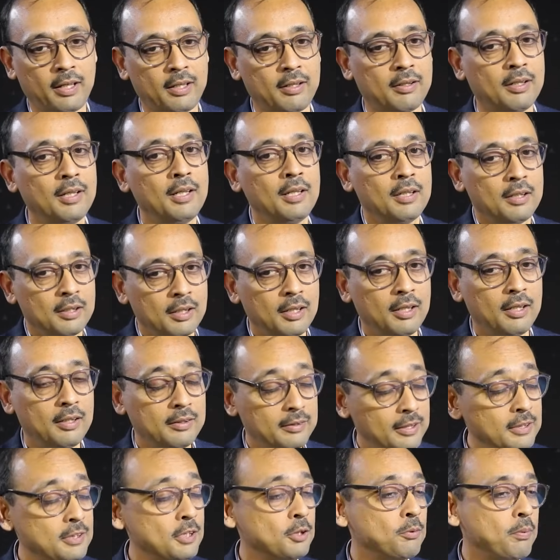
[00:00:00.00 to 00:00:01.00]
and
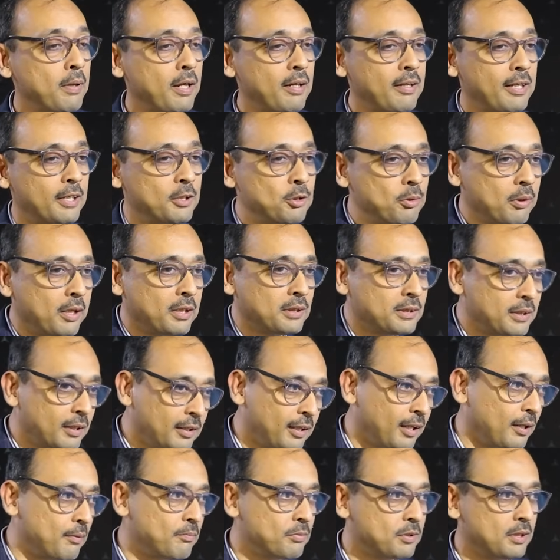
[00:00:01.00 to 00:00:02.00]
this is where the
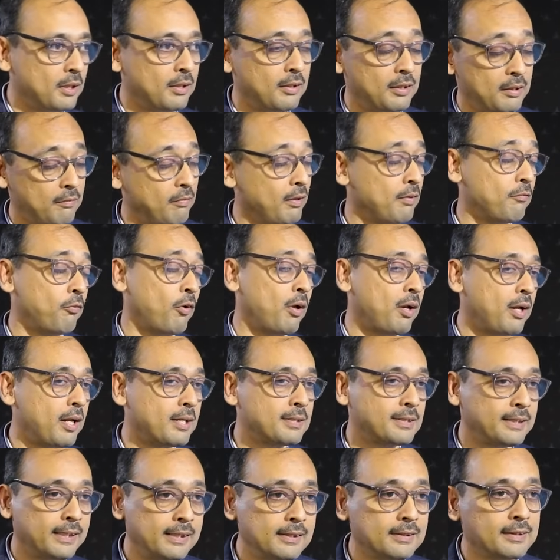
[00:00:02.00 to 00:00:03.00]
education comes in even for
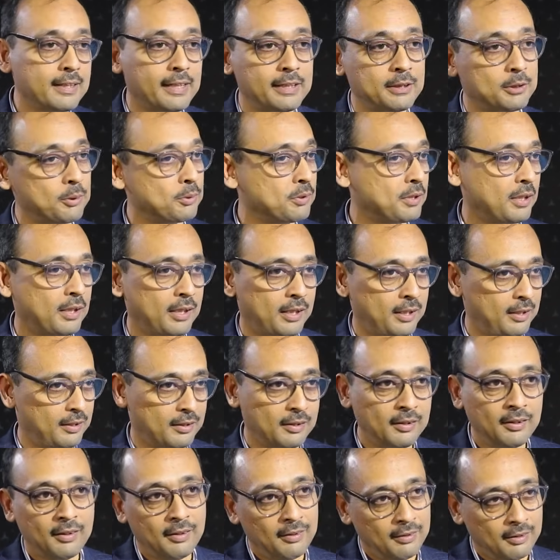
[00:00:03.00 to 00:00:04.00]
our sales guys to say, hey,